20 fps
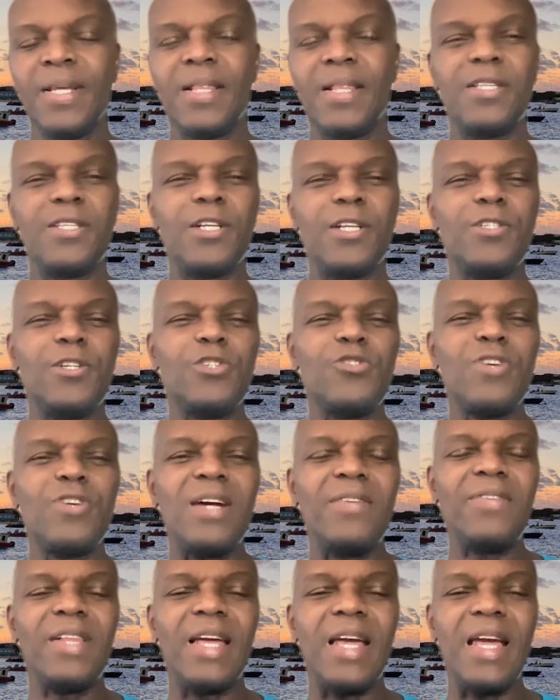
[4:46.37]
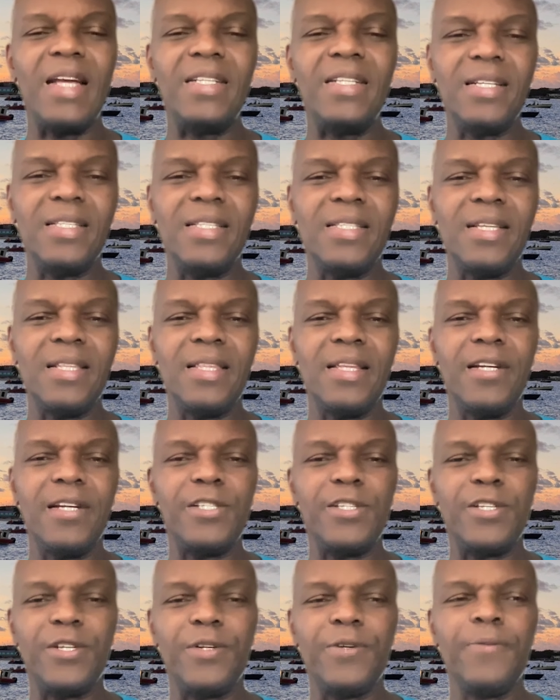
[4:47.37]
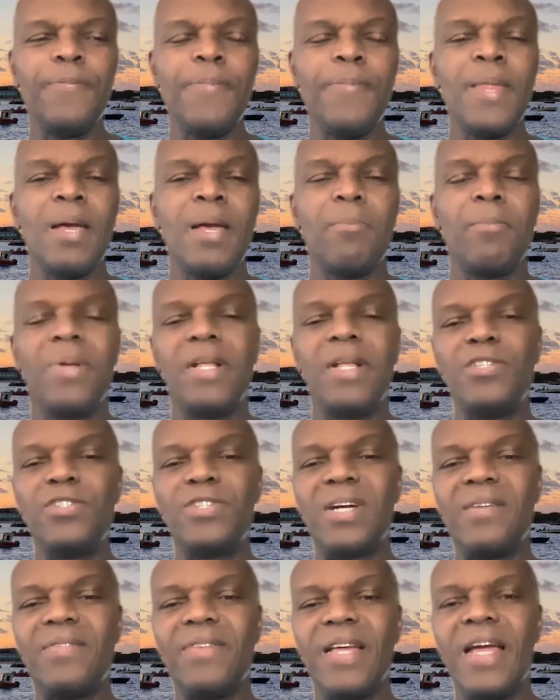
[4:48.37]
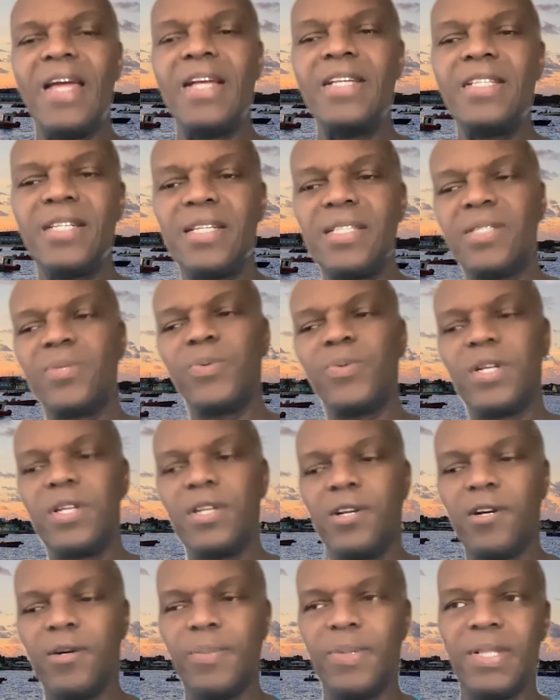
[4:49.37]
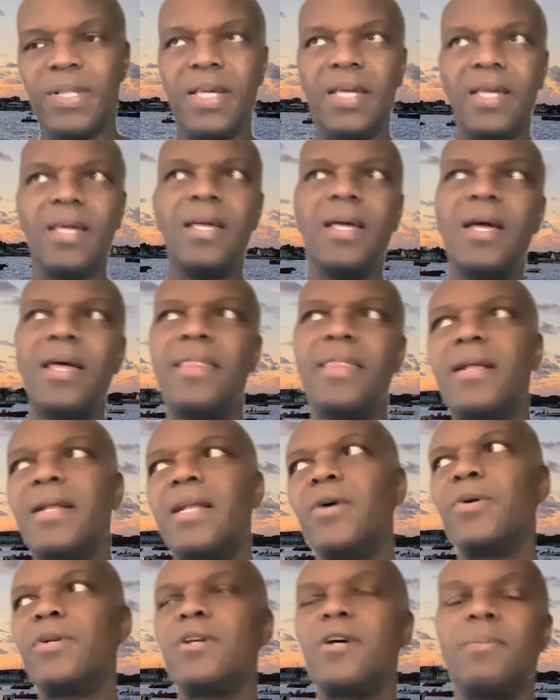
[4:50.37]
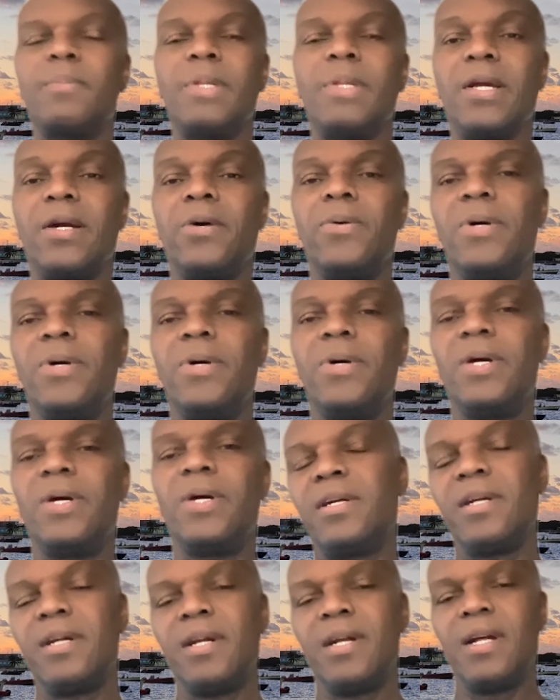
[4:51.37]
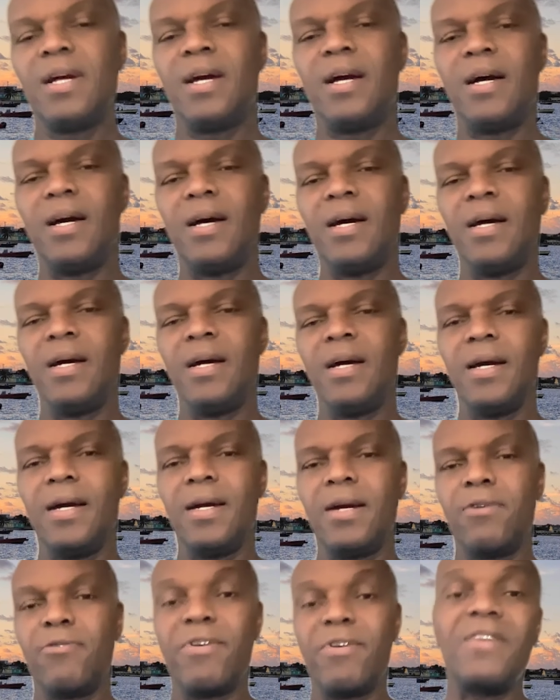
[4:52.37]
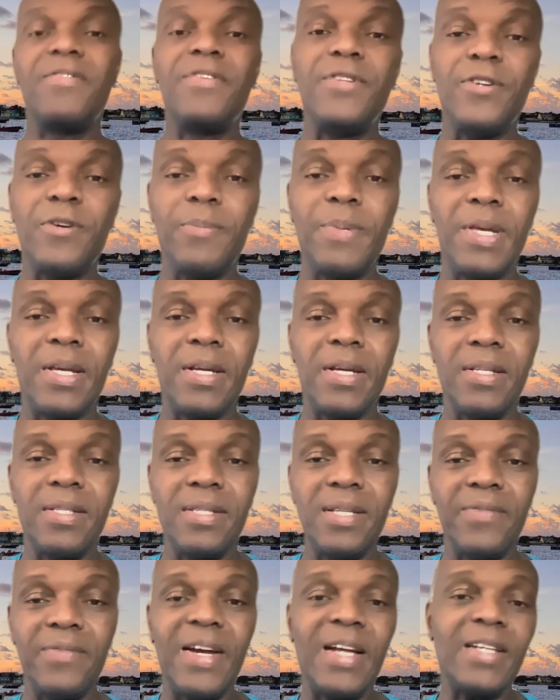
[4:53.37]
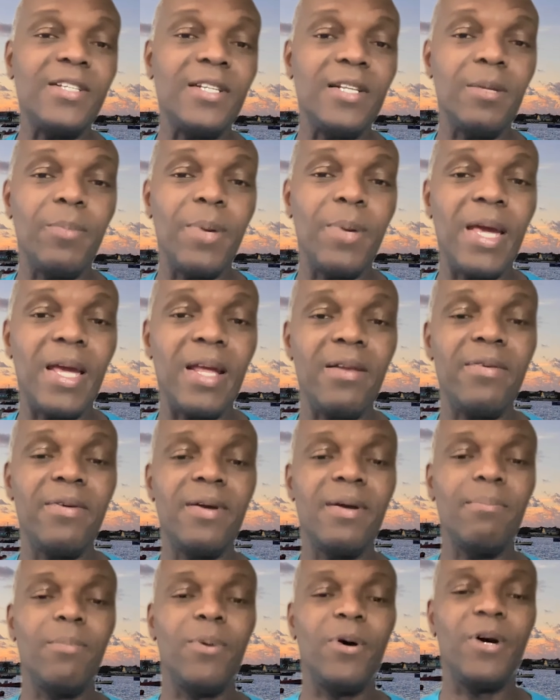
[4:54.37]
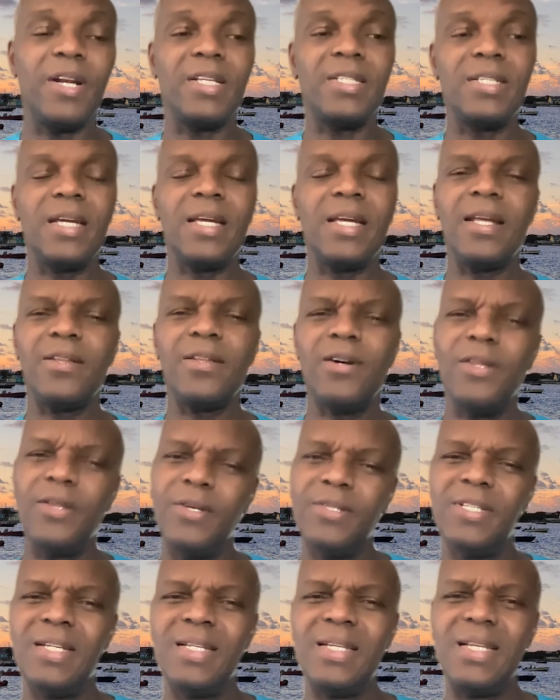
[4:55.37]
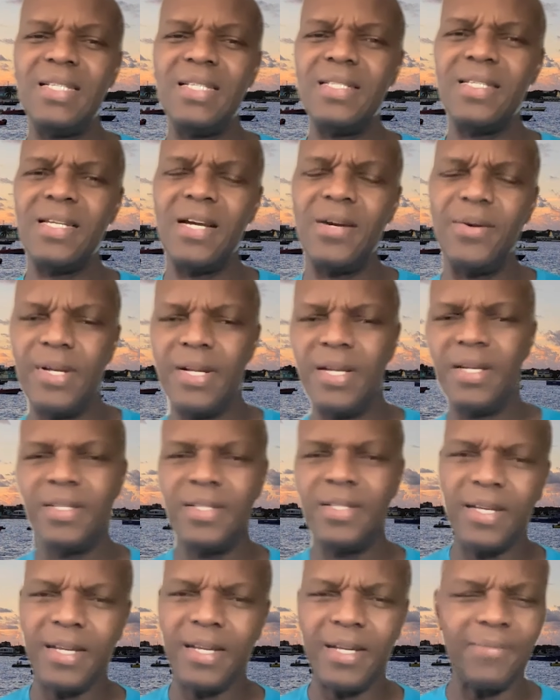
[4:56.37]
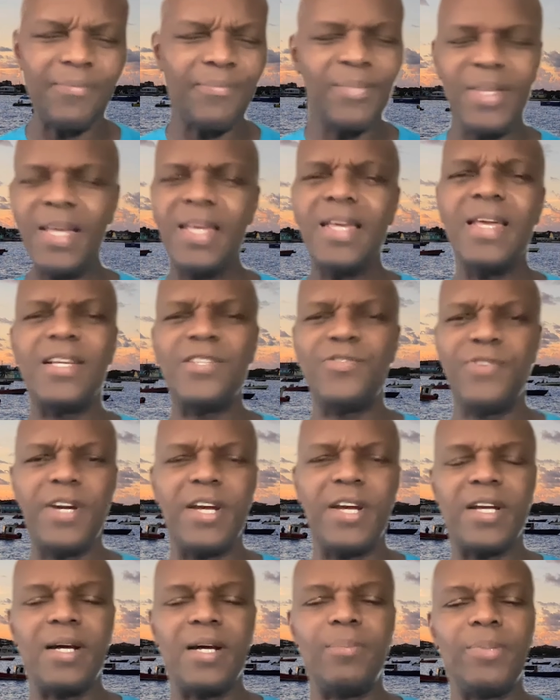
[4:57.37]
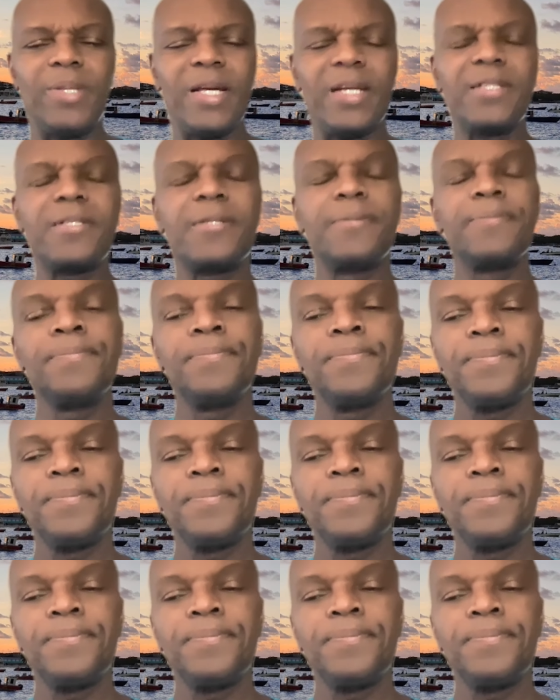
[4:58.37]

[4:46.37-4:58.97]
There's also travel agents in there too, but then travel agents would normally, I think they would normally go under revenue because they've actually bought a ticket, although it's a discounted ticket. It gets very complex.